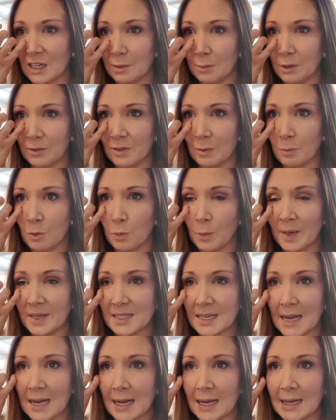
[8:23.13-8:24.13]
to move in with my
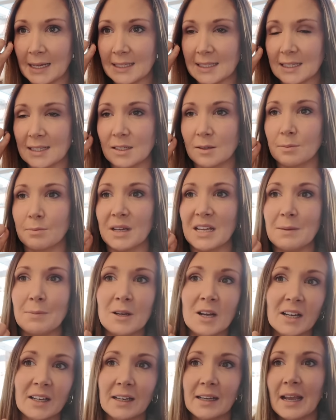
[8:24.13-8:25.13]
dad and maybe
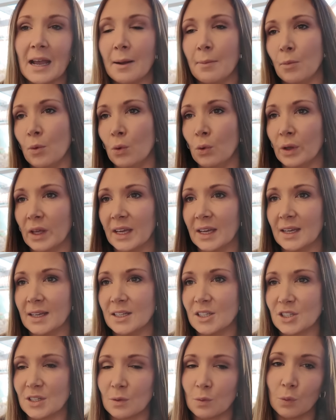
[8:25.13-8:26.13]
I could get a
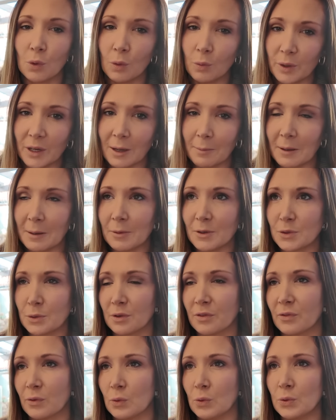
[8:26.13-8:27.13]
mortgage and what would I be able to
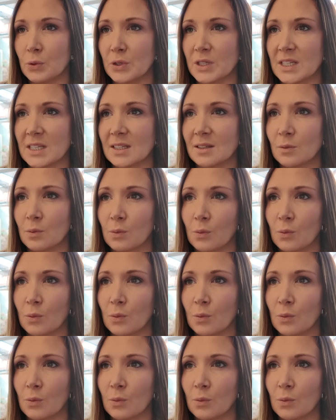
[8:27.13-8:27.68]
afford and